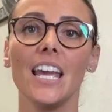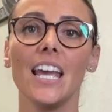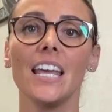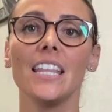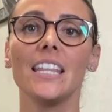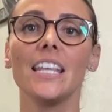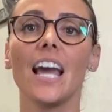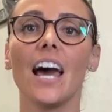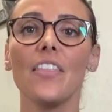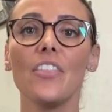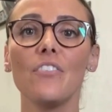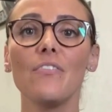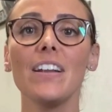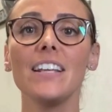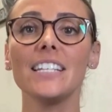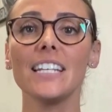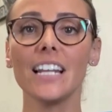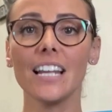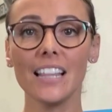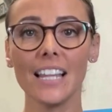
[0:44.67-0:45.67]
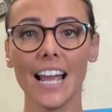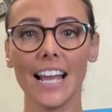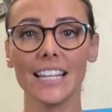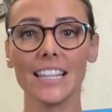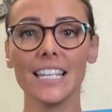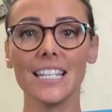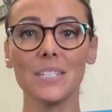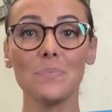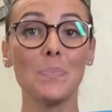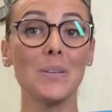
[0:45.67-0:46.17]
The other reason I like
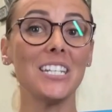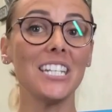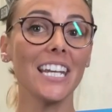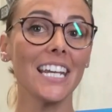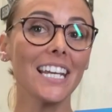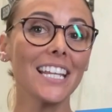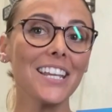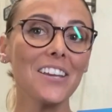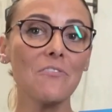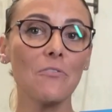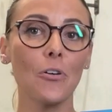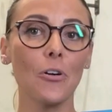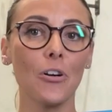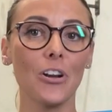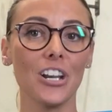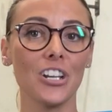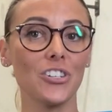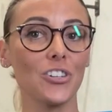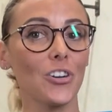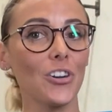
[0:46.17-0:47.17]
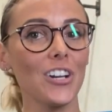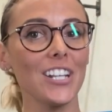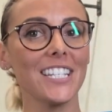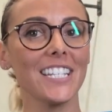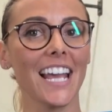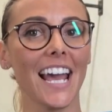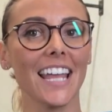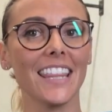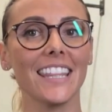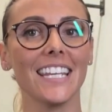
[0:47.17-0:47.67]
this, particularly for endurance
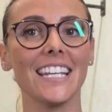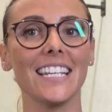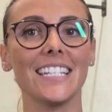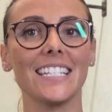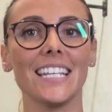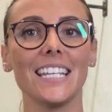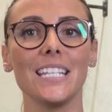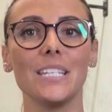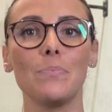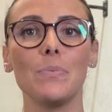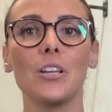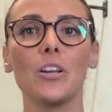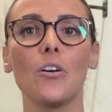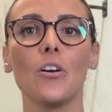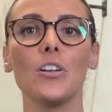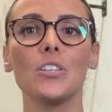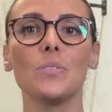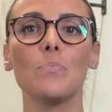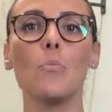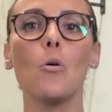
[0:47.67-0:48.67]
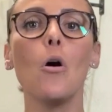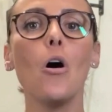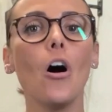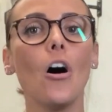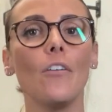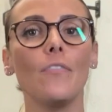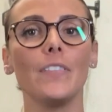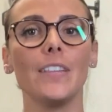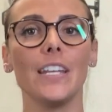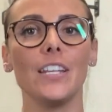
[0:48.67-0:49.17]
athletes, is because more
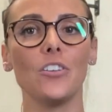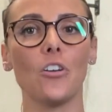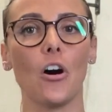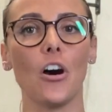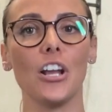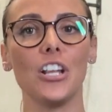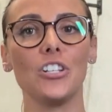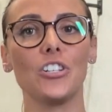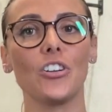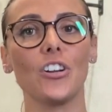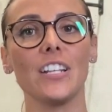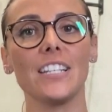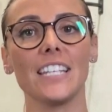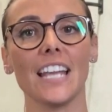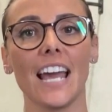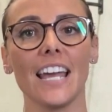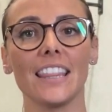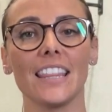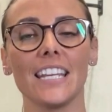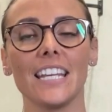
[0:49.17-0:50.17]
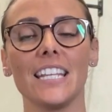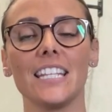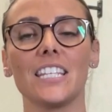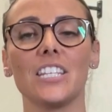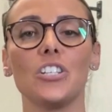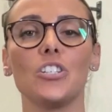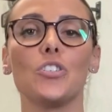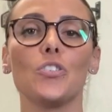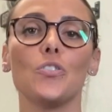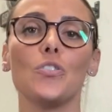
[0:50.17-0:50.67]
often than not, endurance athletes
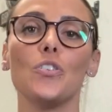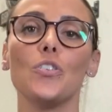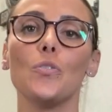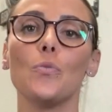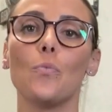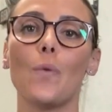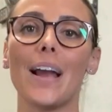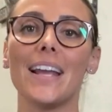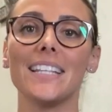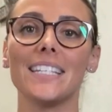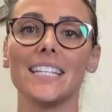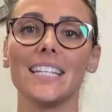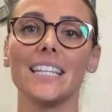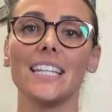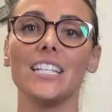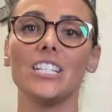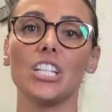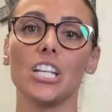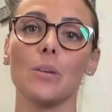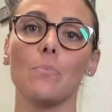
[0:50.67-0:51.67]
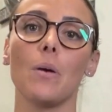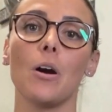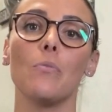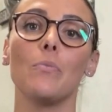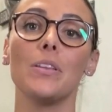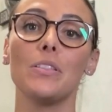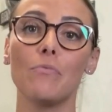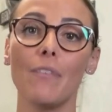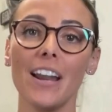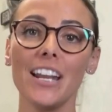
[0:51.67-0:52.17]
do weights in the gym
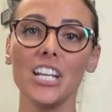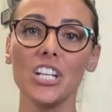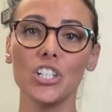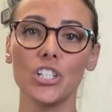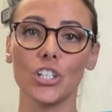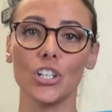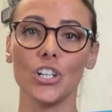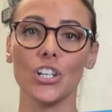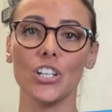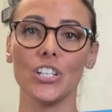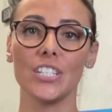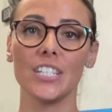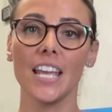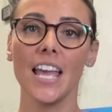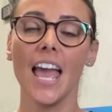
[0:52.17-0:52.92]
with running shoes.